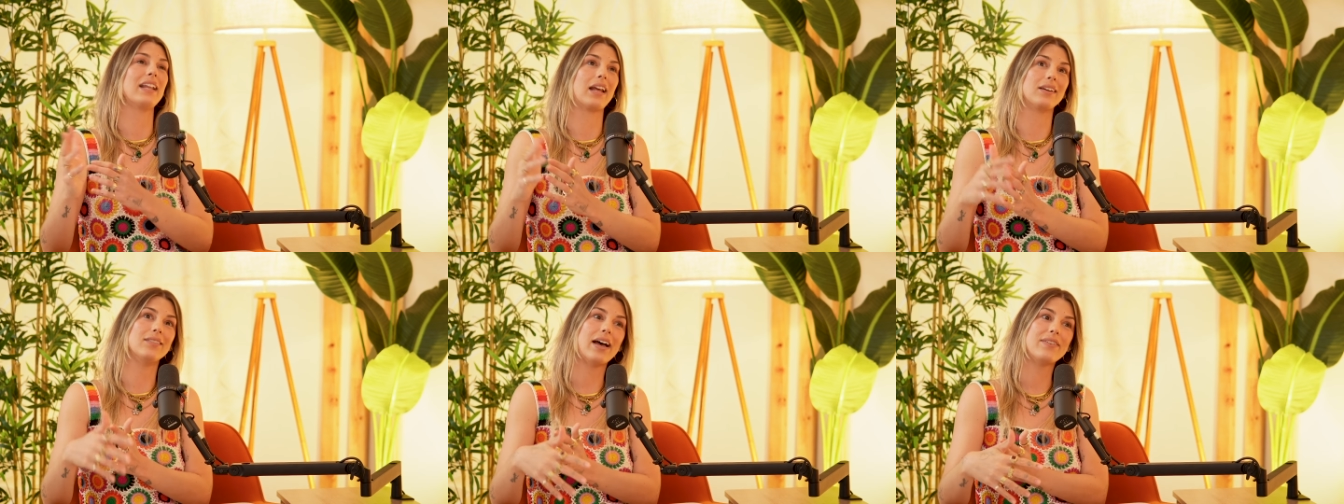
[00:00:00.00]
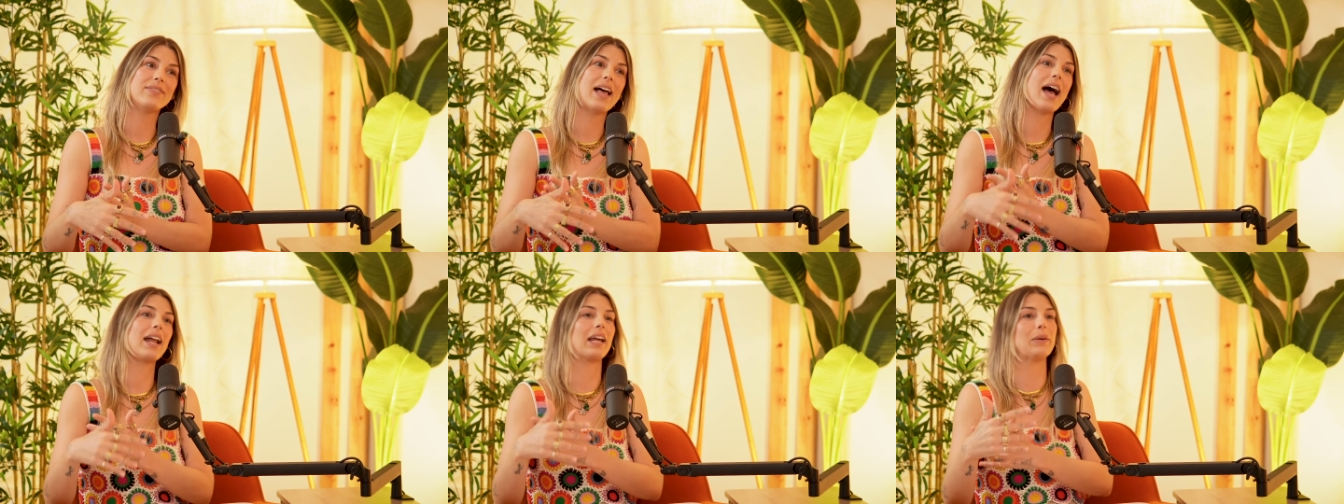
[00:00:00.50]
Then I left
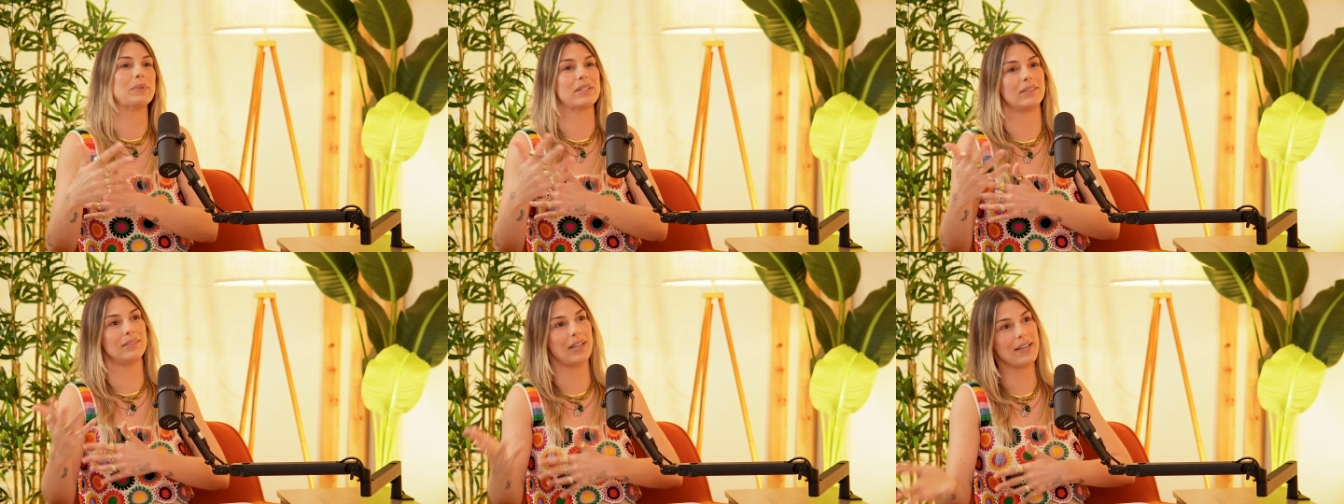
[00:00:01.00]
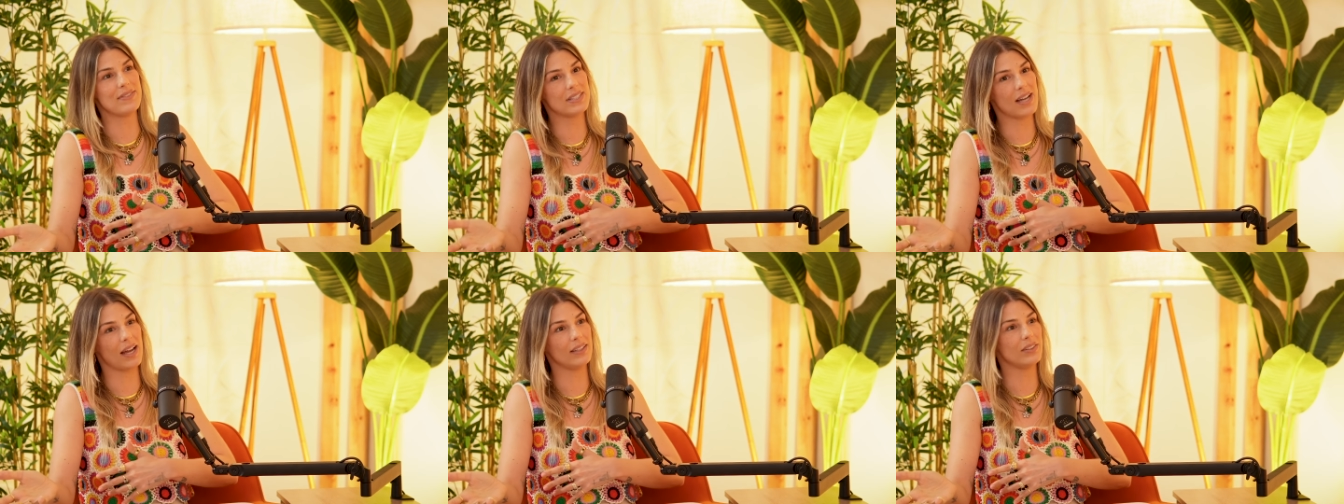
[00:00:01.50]
that. I was a
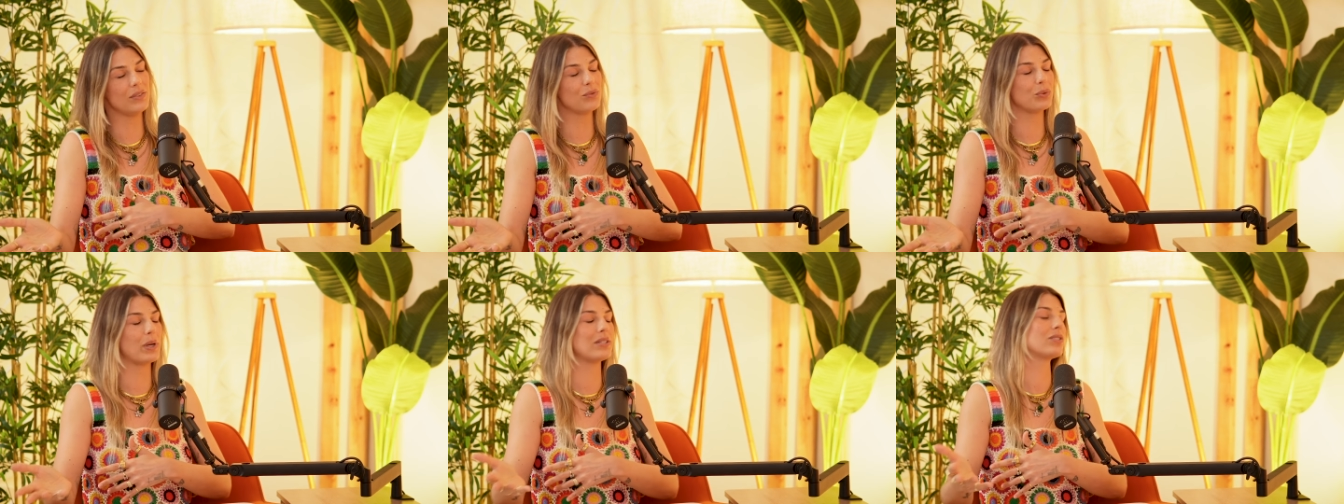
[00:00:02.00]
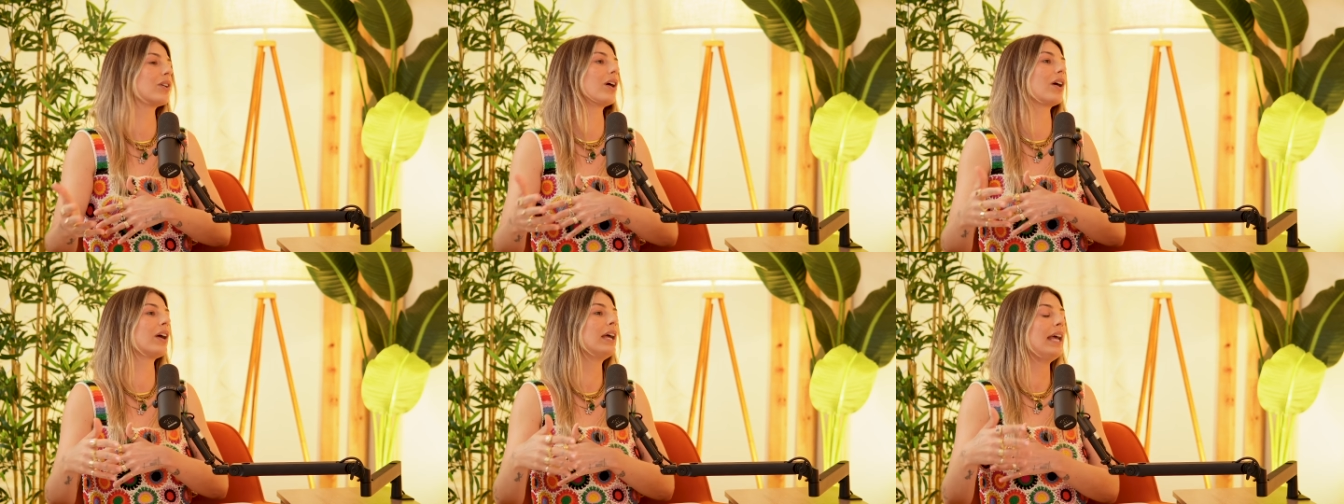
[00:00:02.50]
lifestyle
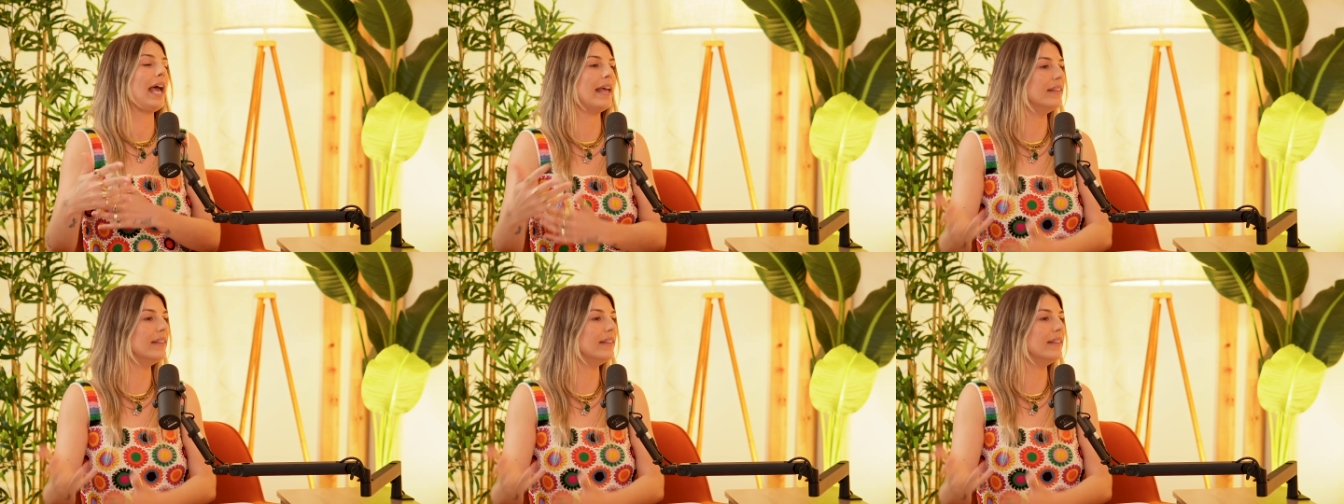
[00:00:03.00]
influencer yeah.